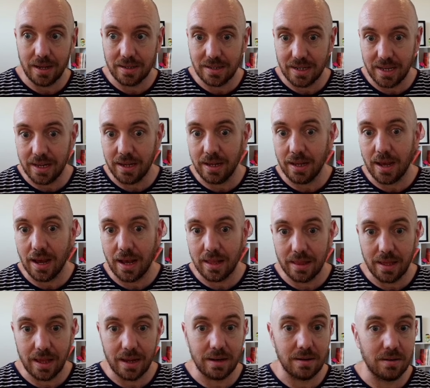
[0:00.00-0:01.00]
D, and
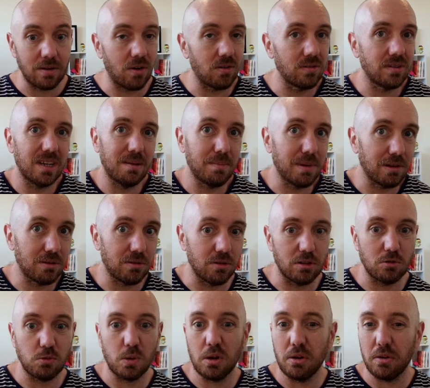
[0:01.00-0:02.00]
then on to email 2,
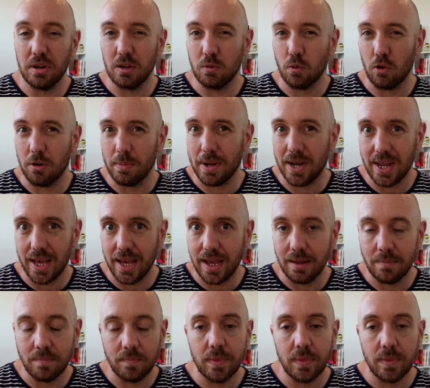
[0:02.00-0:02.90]
because we don't need to worry about A.